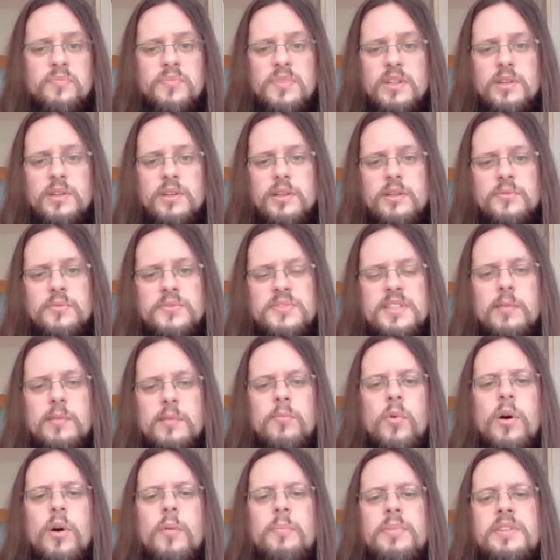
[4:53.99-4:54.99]
if some
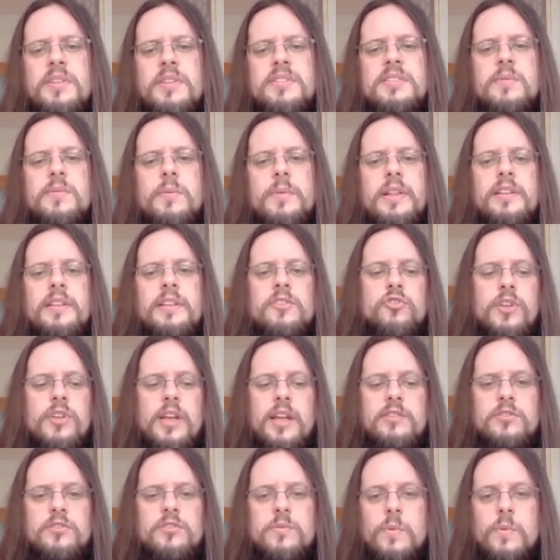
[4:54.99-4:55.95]
more pieces will exchange,